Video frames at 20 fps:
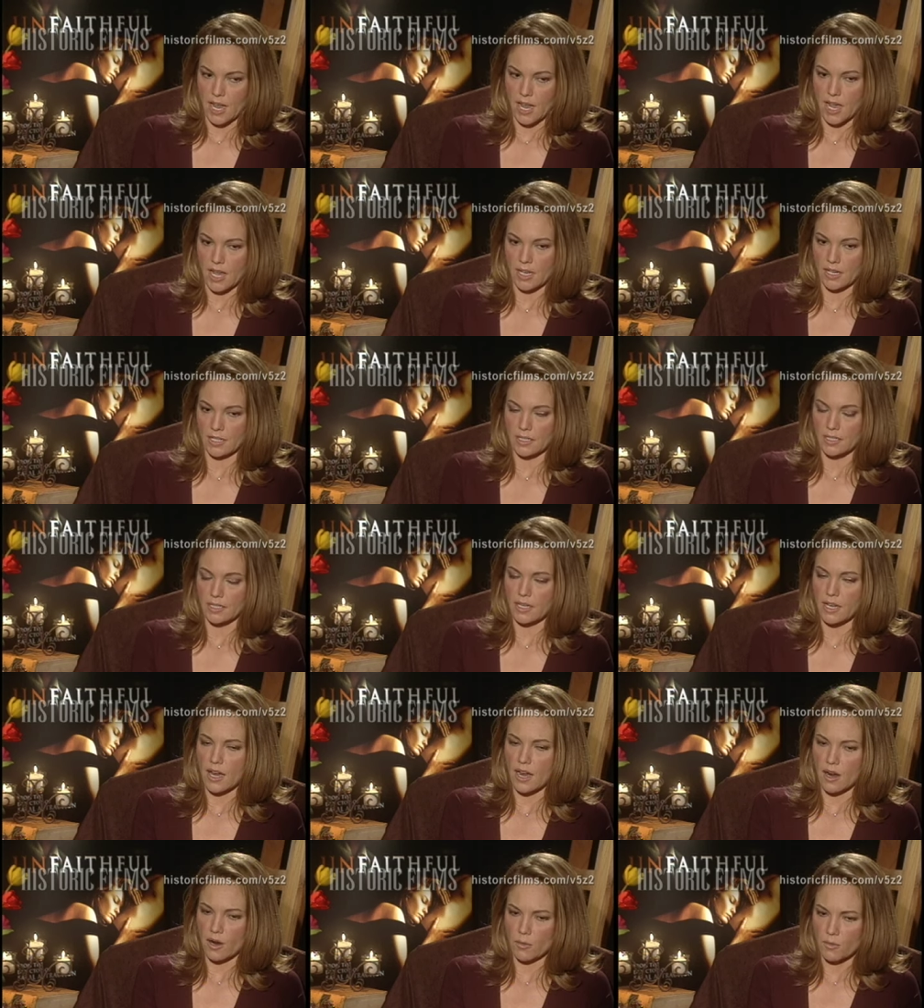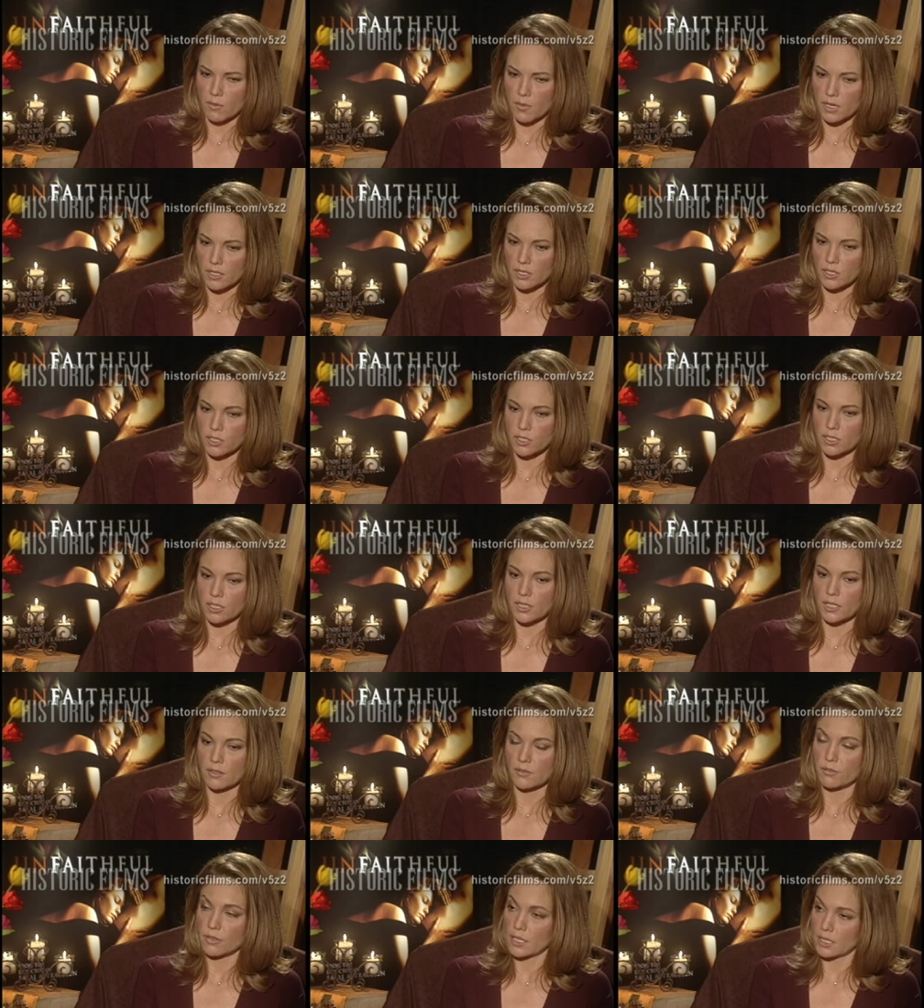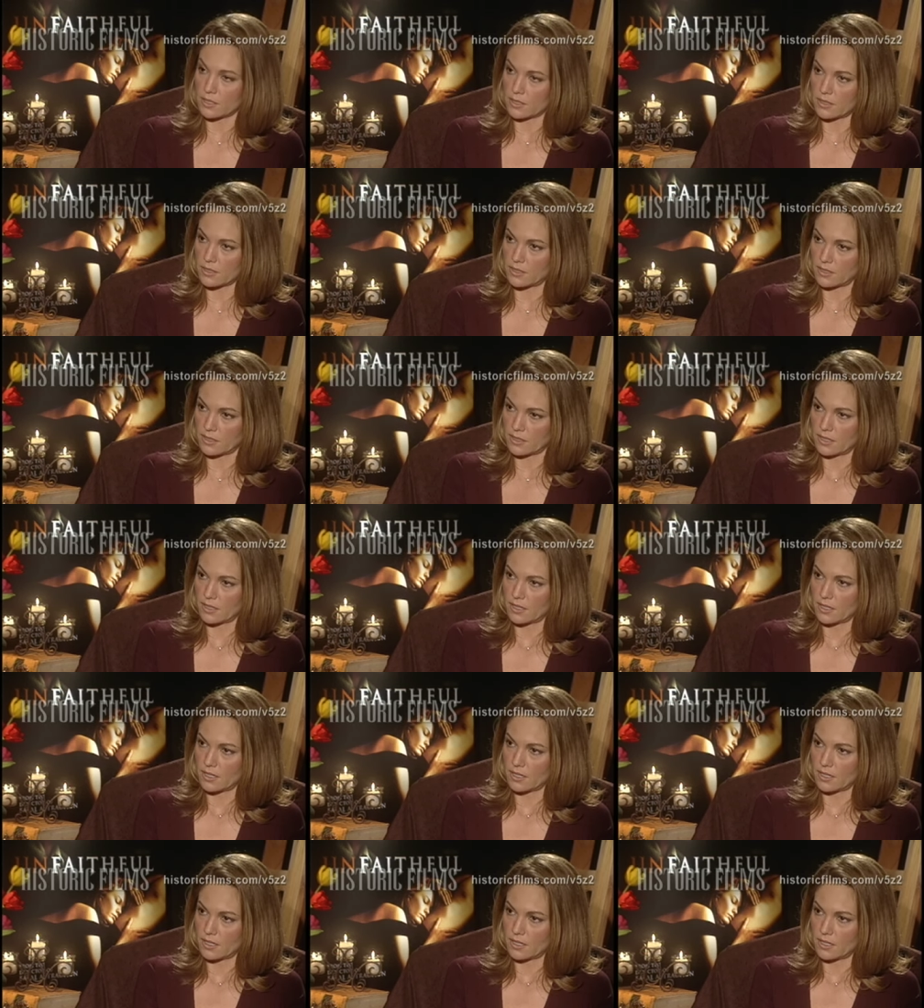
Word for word: and how much she had risked